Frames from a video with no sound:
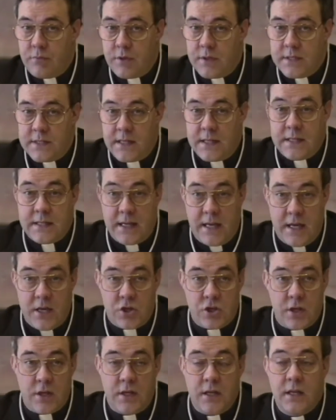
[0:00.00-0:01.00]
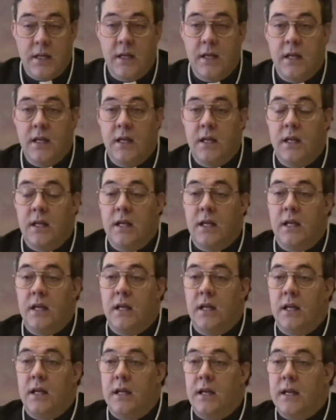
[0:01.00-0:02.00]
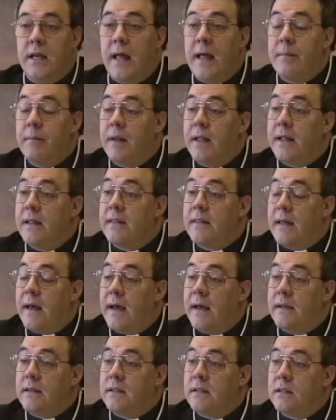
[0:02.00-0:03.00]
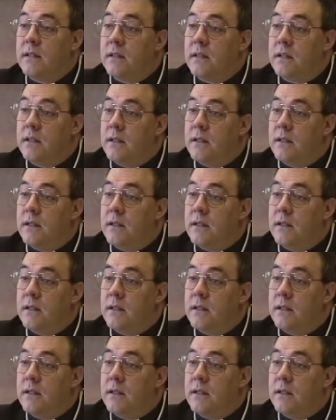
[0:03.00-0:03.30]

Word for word: presentation, namely that